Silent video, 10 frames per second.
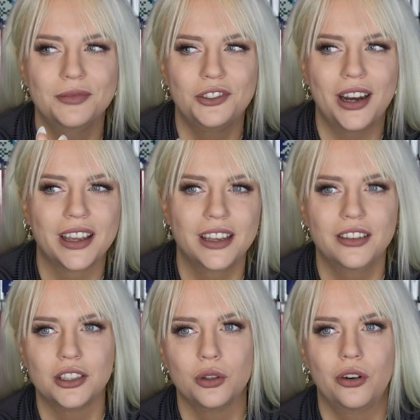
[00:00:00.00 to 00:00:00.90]

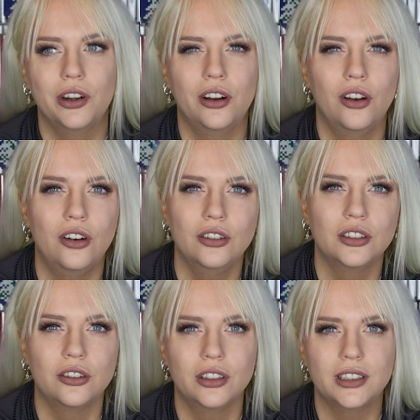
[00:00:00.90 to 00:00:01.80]
dragging the story along
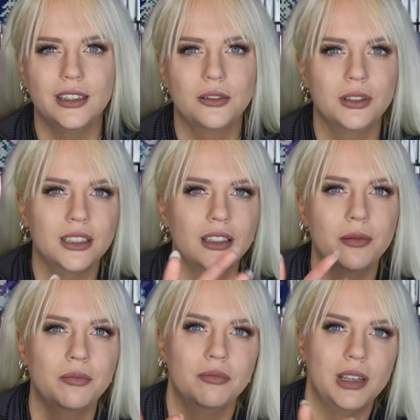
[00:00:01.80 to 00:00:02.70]
sort of sequence in
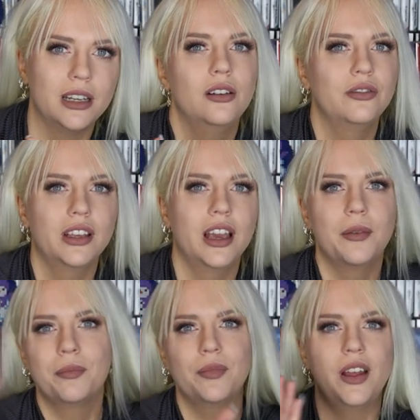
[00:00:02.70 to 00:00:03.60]
the middle of the
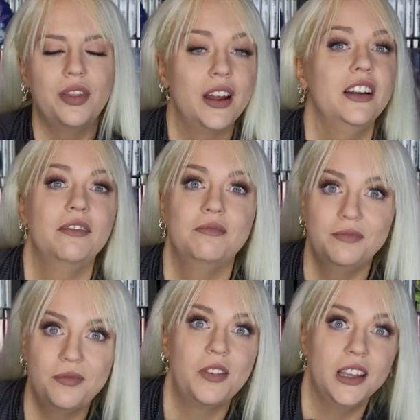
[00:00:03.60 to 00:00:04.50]
game and then
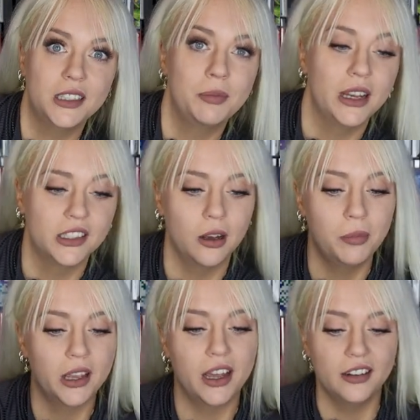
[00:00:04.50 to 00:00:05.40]
things picks
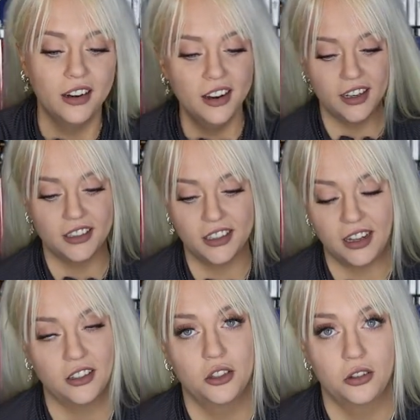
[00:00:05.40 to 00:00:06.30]
up again it's
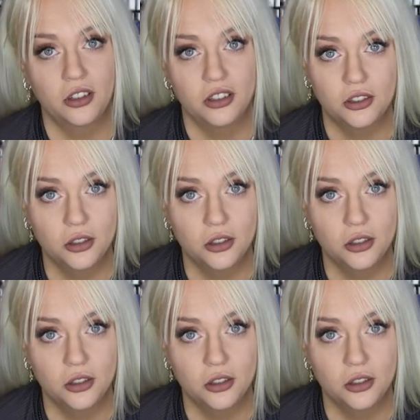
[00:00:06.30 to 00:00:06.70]
that sort of